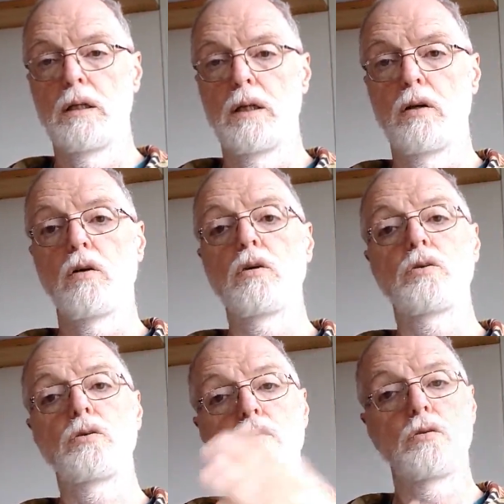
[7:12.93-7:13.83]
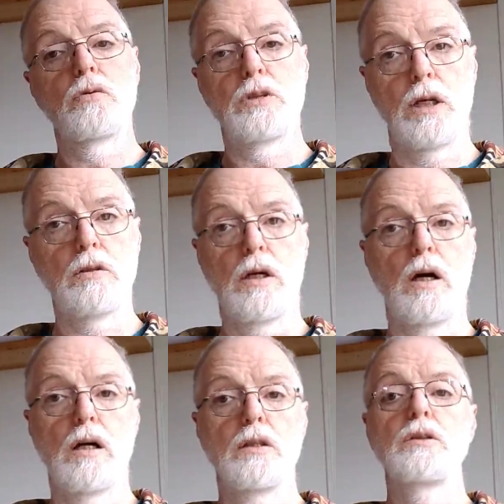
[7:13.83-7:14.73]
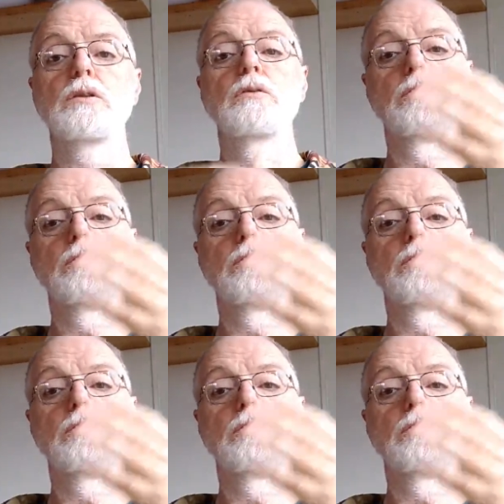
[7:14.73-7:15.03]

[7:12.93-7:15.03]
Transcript: in order to sell cars